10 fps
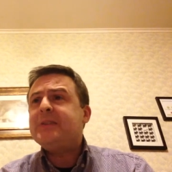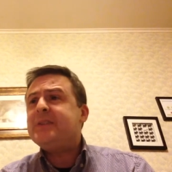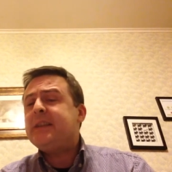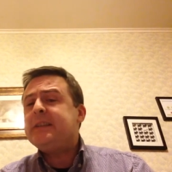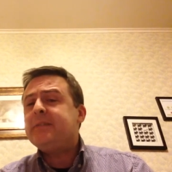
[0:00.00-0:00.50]
into a
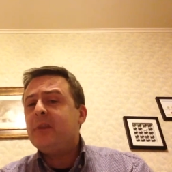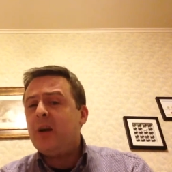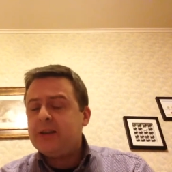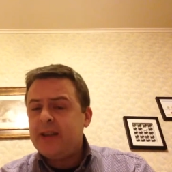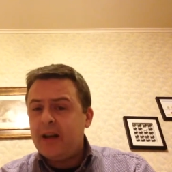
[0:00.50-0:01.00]
state of
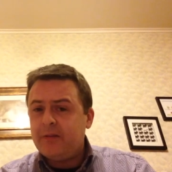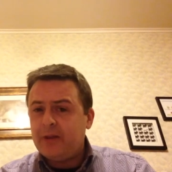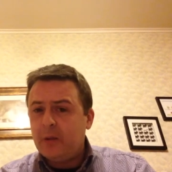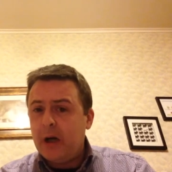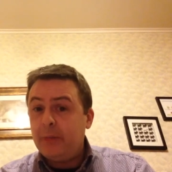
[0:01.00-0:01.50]
lockdown
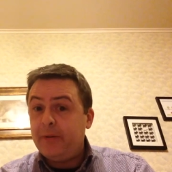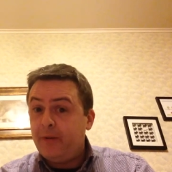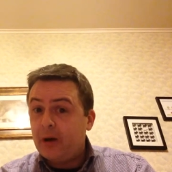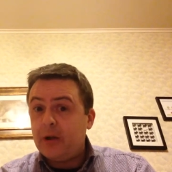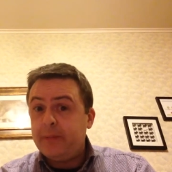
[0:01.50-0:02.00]
for a while
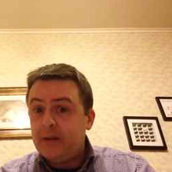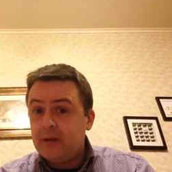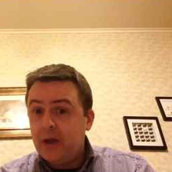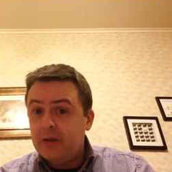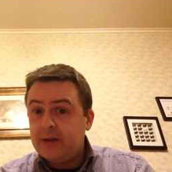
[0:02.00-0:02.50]
before it can be
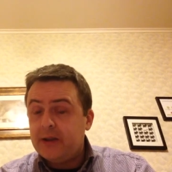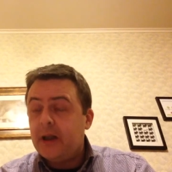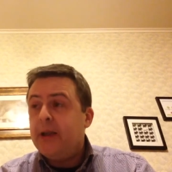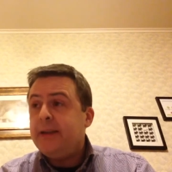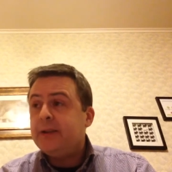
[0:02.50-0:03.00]
unloaded.
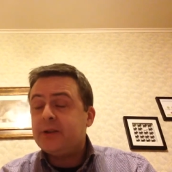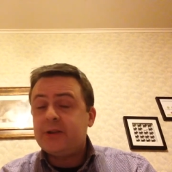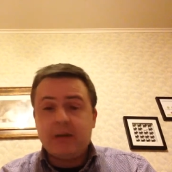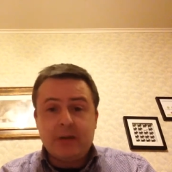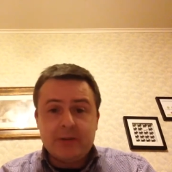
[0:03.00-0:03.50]
You can
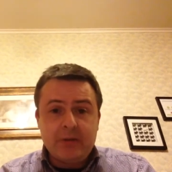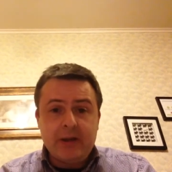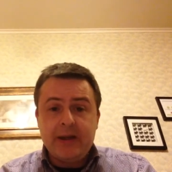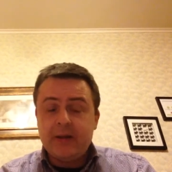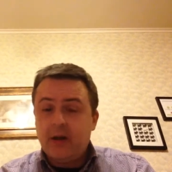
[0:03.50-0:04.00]
just go up to
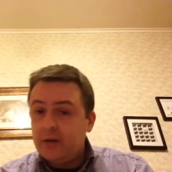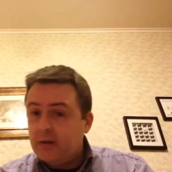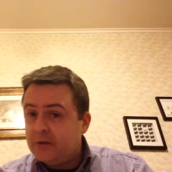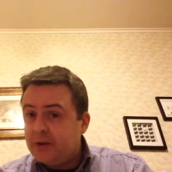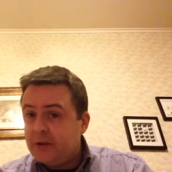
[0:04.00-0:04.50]
it and
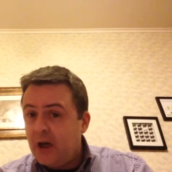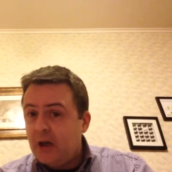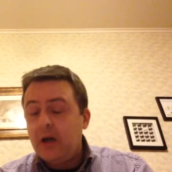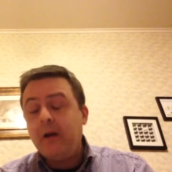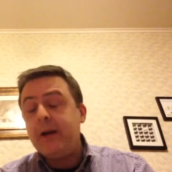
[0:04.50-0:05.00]
unload your
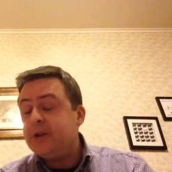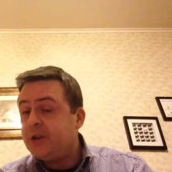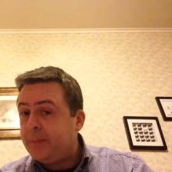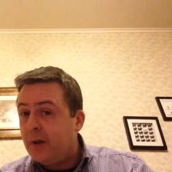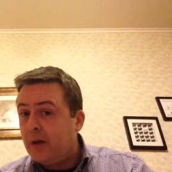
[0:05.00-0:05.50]
cargo and
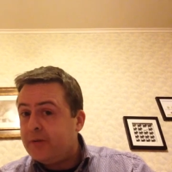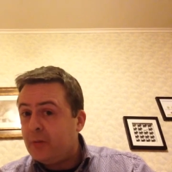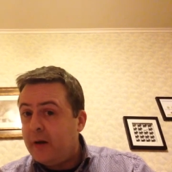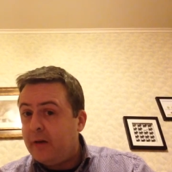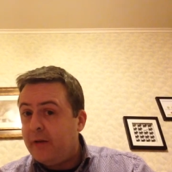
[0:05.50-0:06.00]
ship it off to
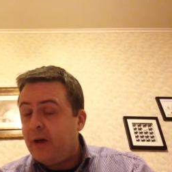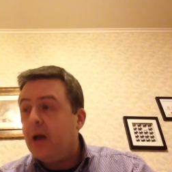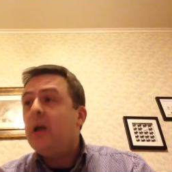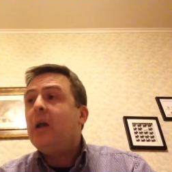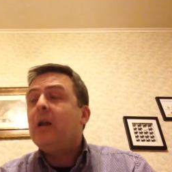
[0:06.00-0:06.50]

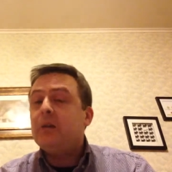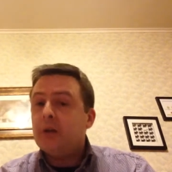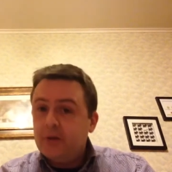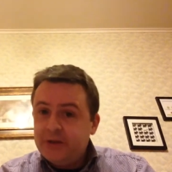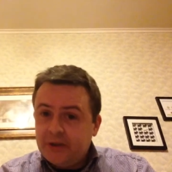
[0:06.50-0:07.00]
wherever,
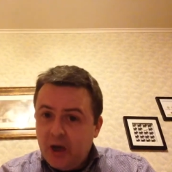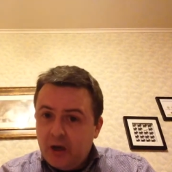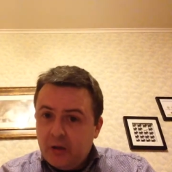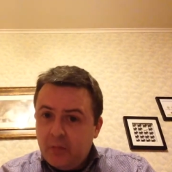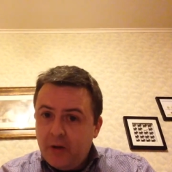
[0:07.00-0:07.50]
load your
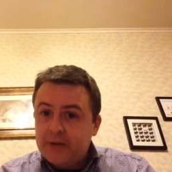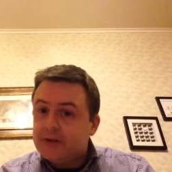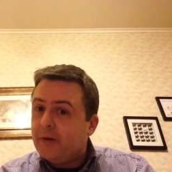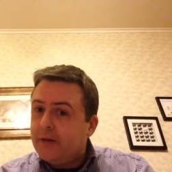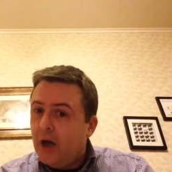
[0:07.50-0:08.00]
cargo one that's
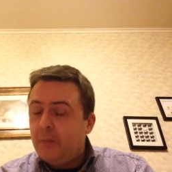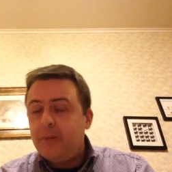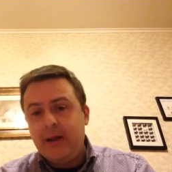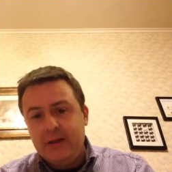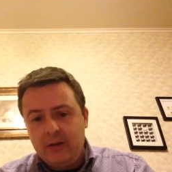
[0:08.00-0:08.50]
going
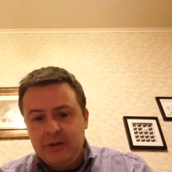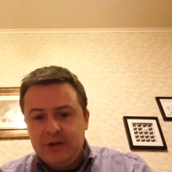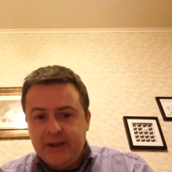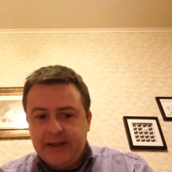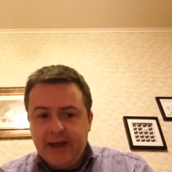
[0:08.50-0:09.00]
up, and
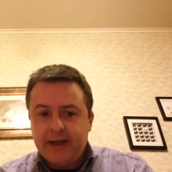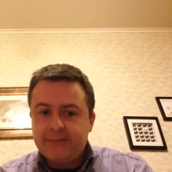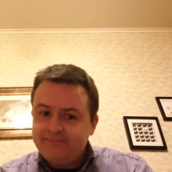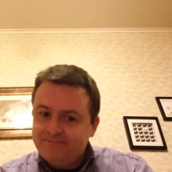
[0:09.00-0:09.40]
launch it again.